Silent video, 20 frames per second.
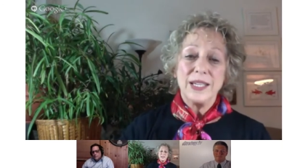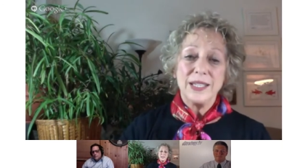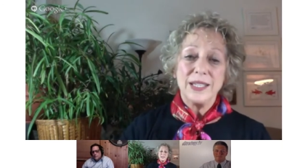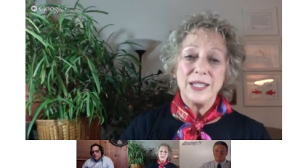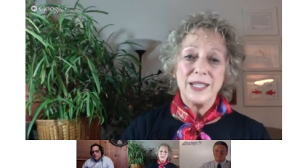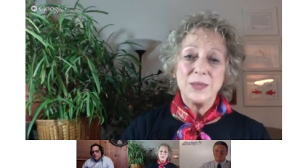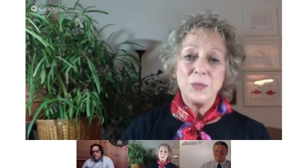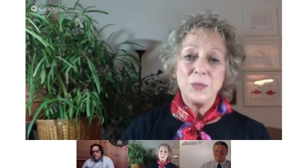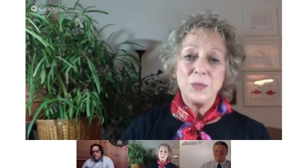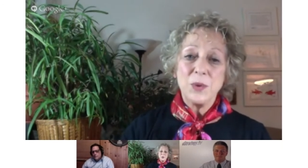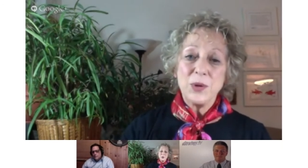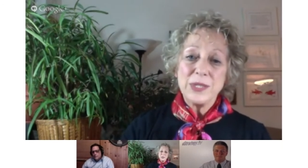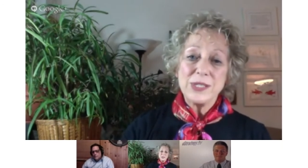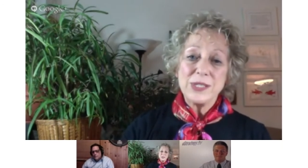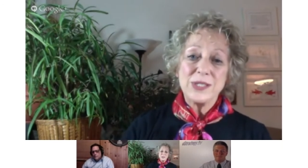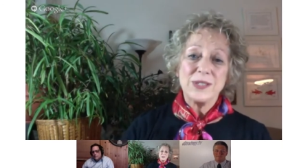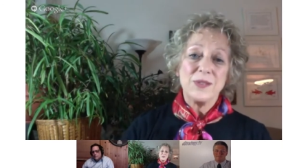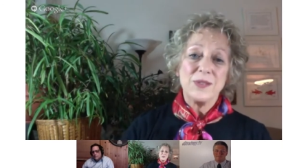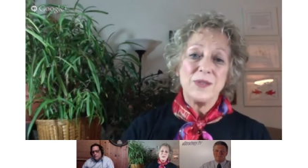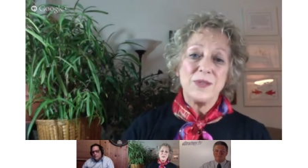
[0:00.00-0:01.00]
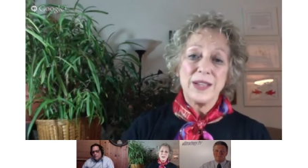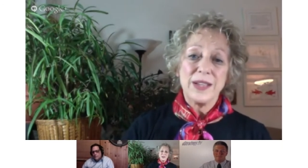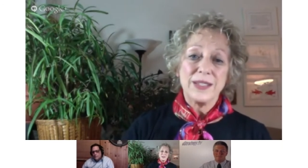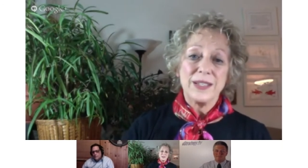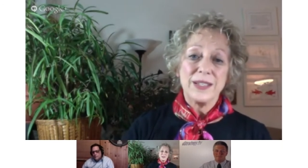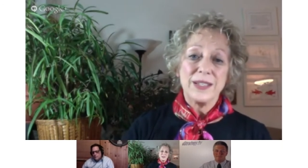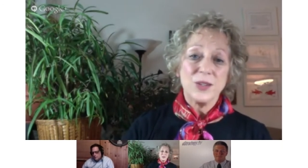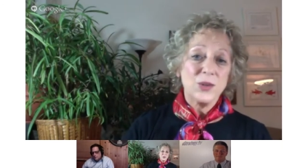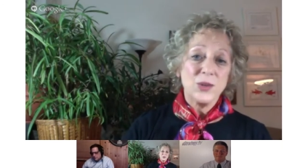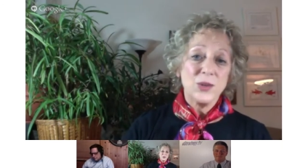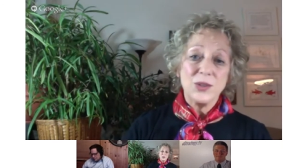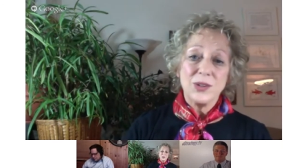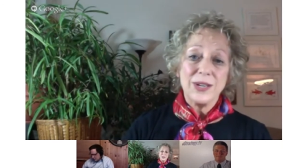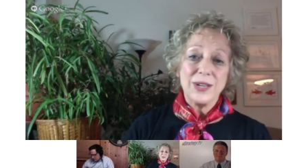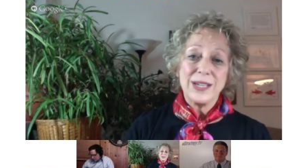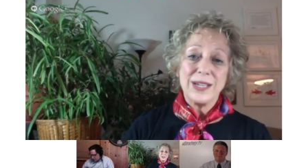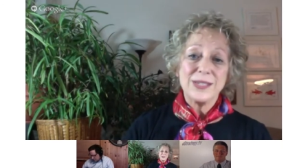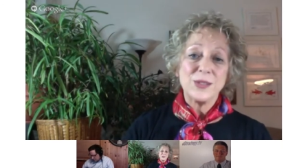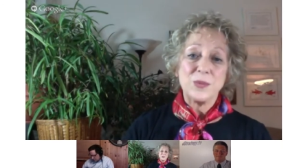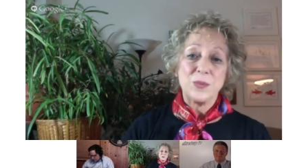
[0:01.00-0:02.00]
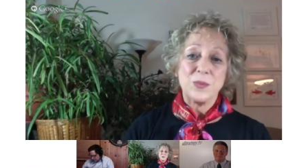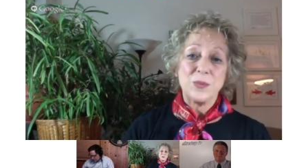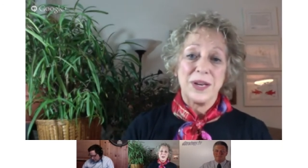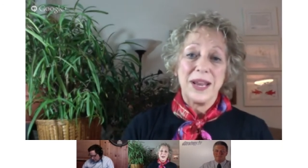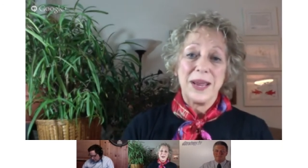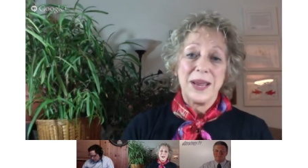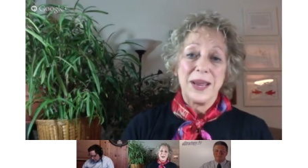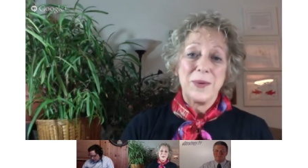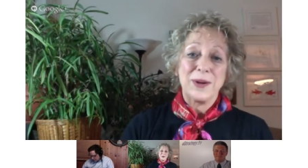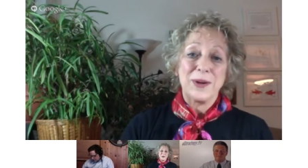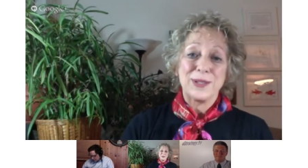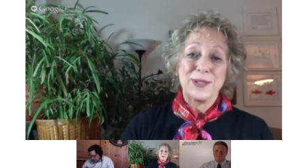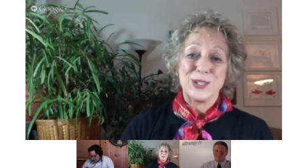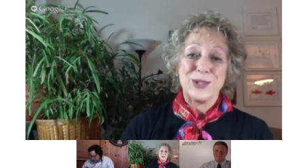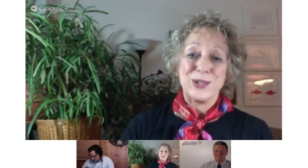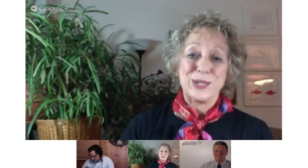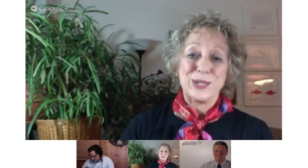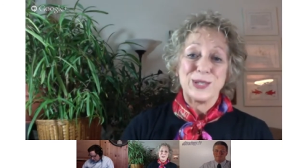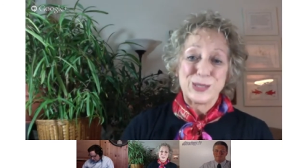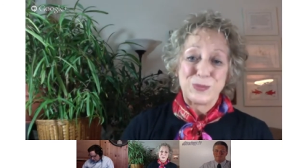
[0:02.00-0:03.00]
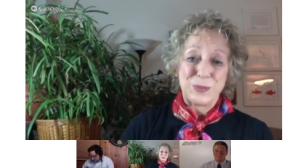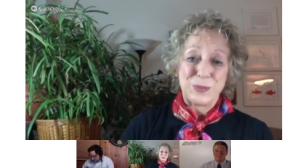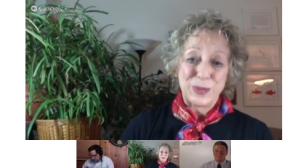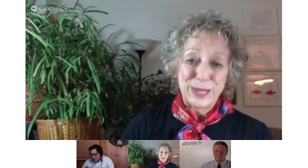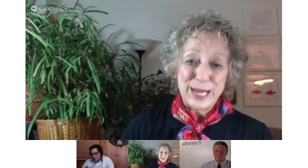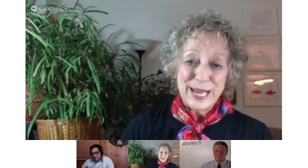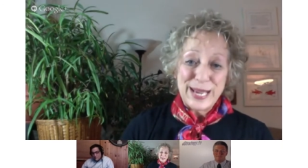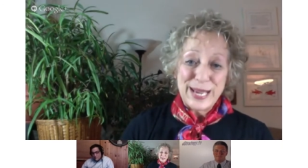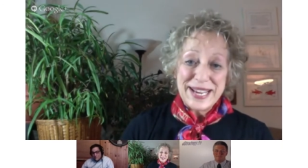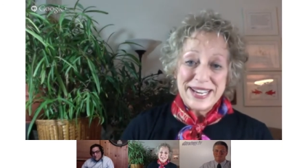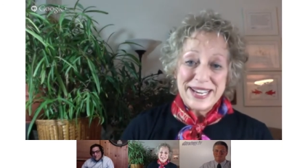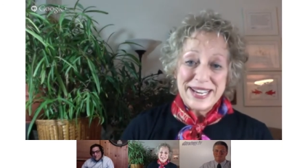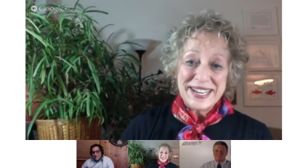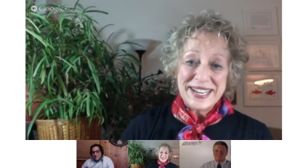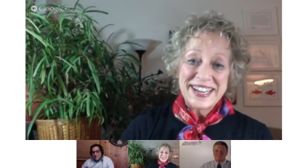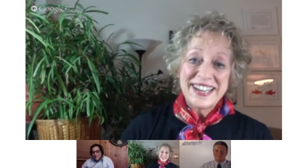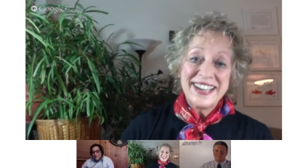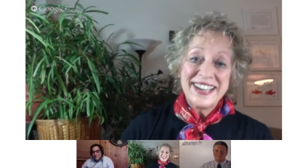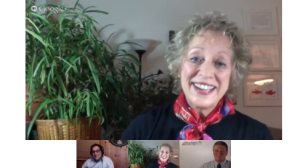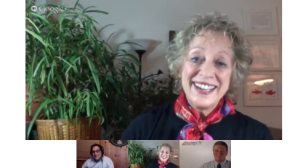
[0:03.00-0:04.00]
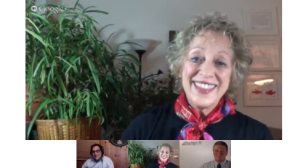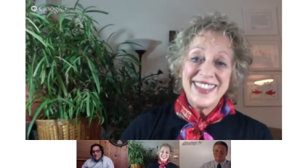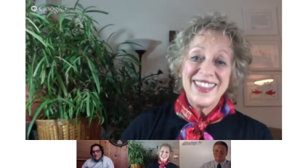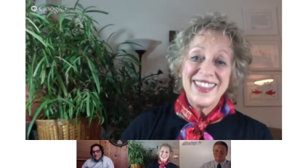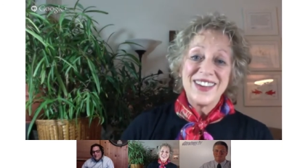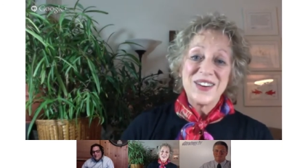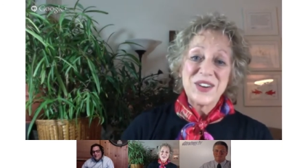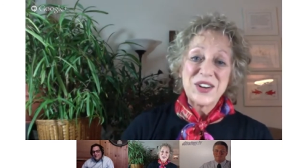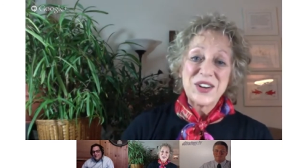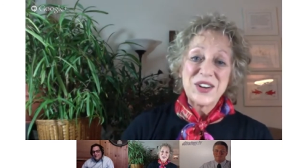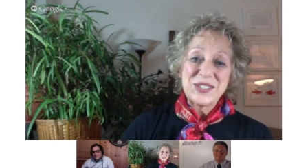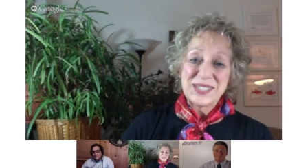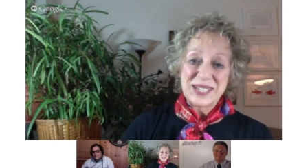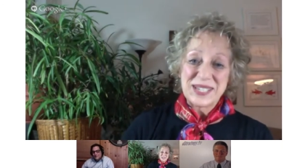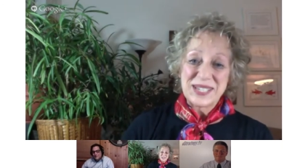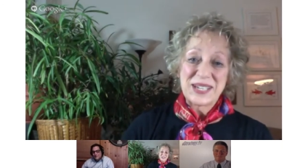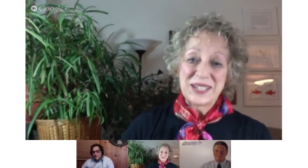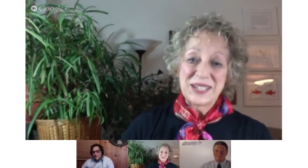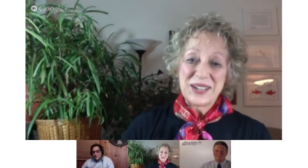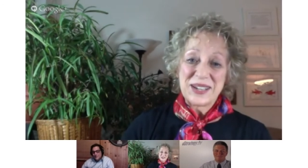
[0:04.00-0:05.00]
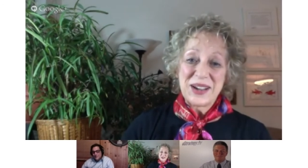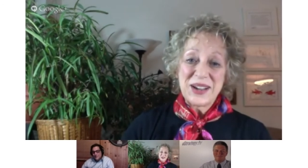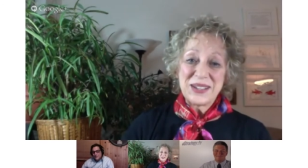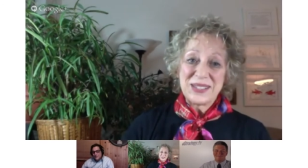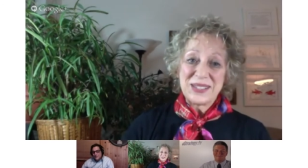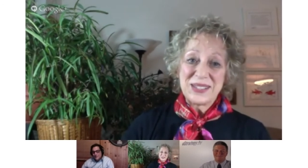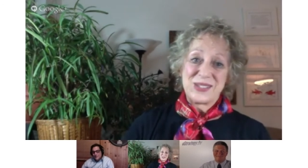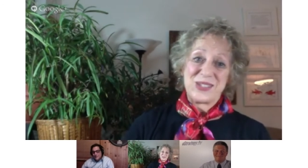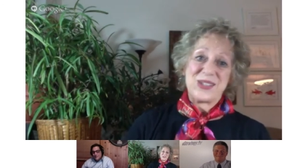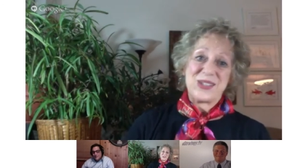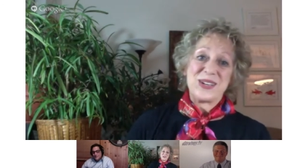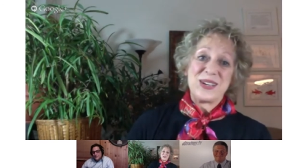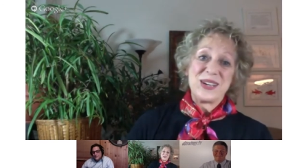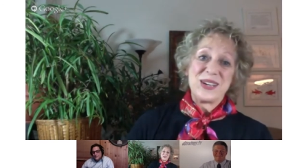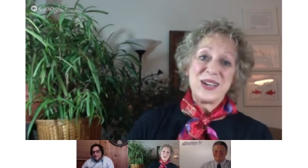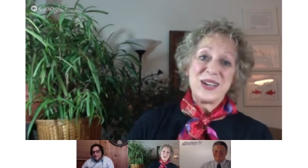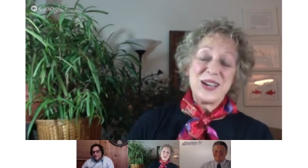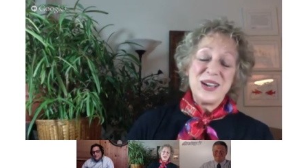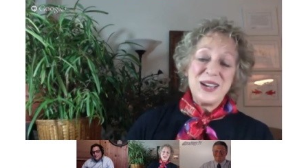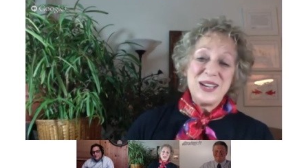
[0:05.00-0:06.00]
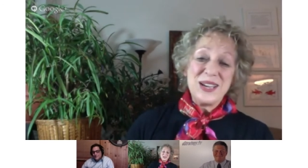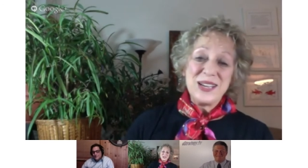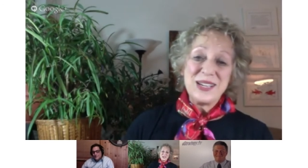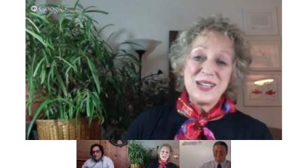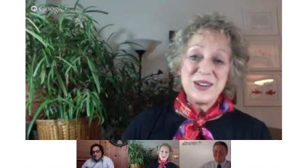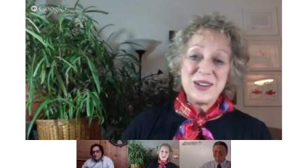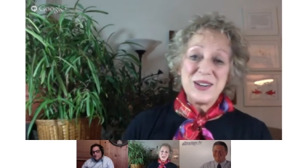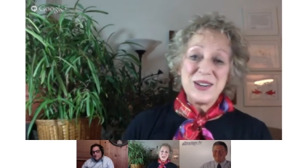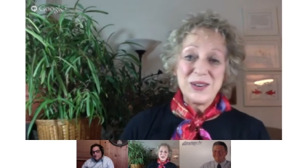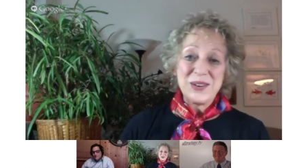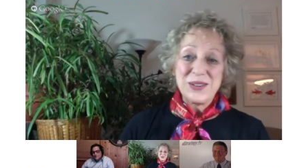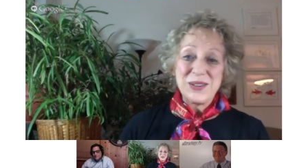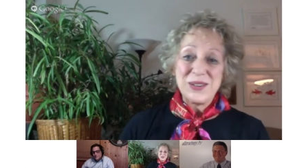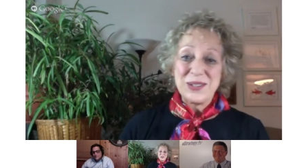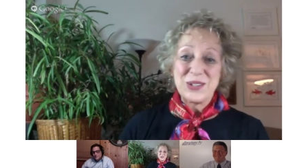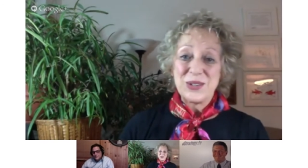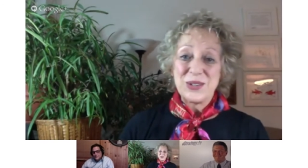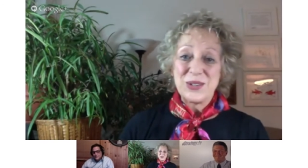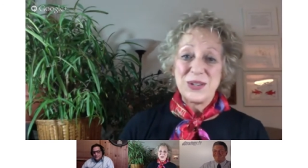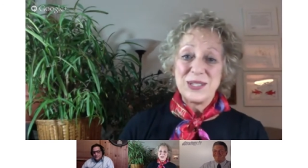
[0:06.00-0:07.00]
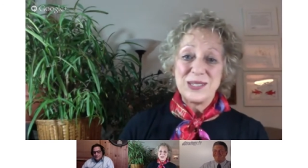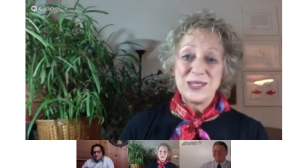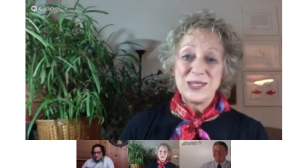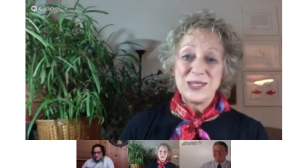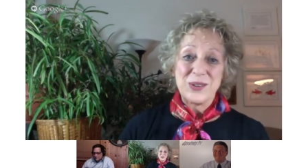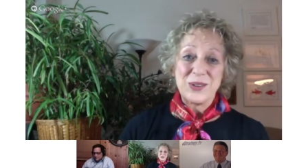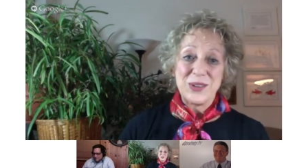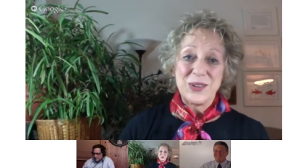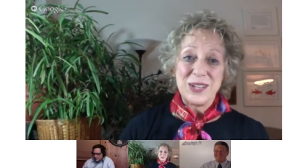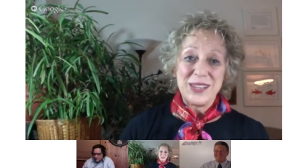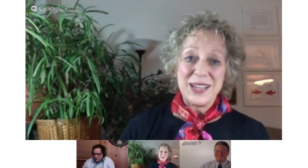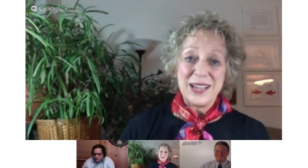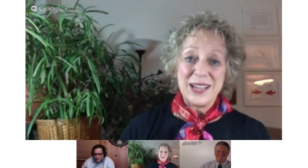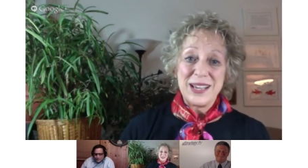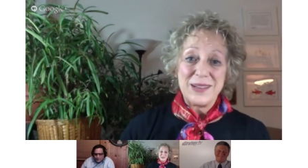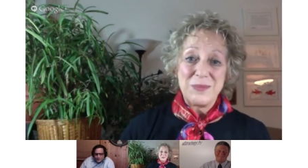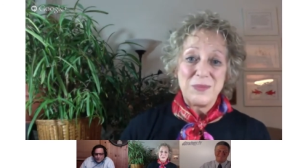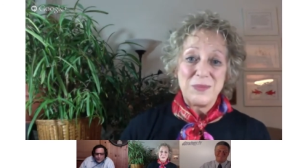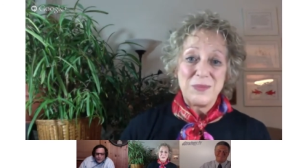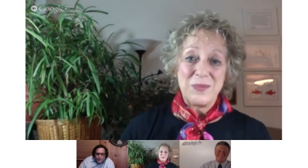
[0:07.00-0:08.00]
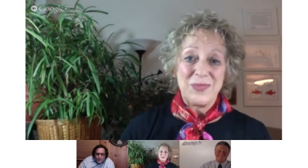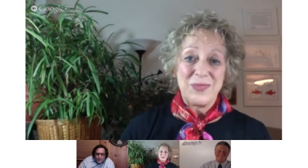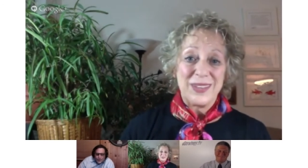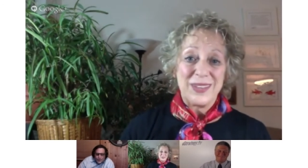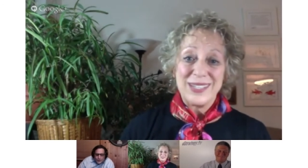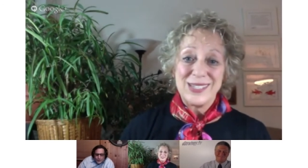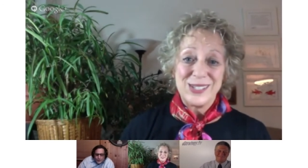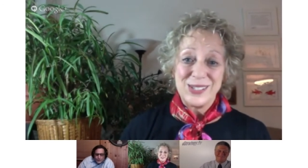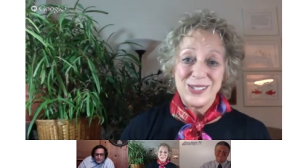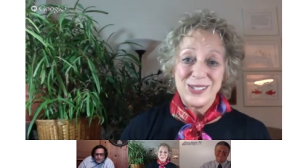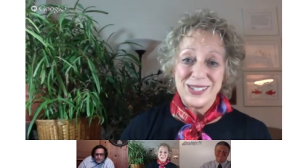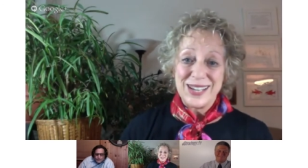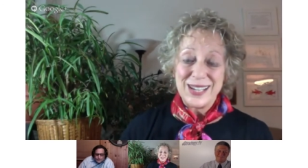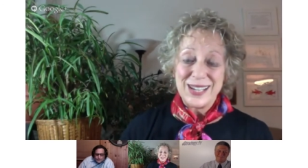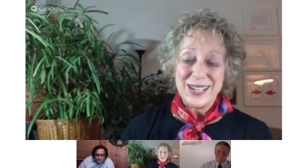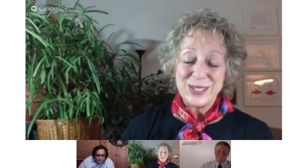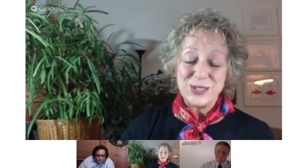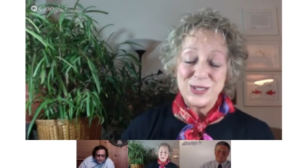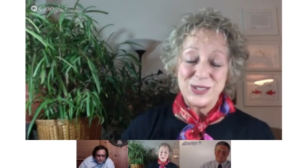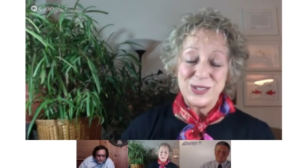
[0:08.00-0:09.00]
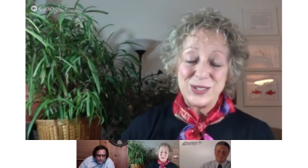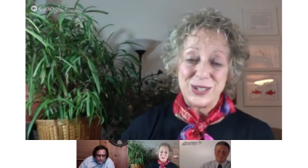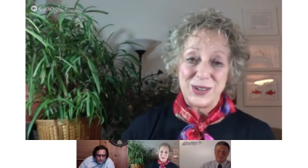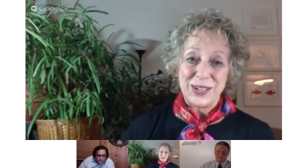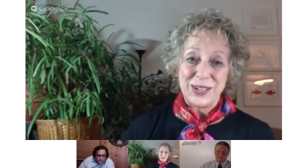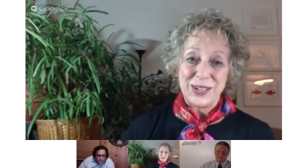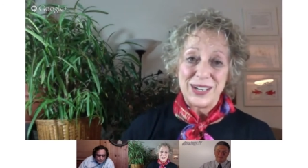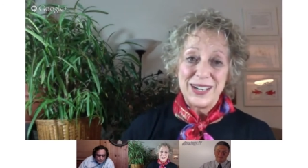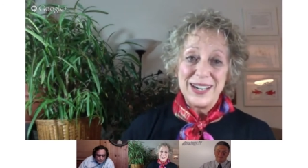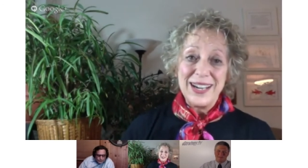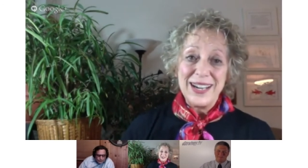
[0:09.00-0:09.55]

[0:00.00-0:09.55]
it points to the fact that Google hasn't been able to explain their own technology, you know, to a degree that this isn't necessary,